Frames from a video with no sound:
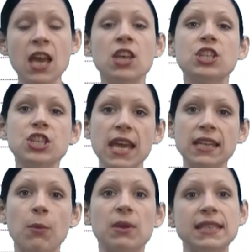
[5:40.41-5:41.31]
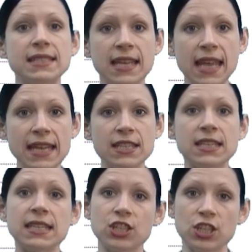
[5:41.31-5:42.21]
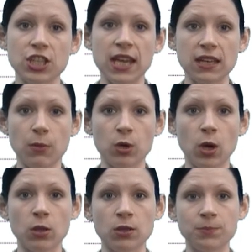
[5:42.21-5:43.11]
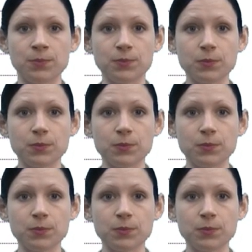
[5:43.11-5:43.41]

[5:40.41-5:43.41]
the cheque number is then entered into the cheque number column.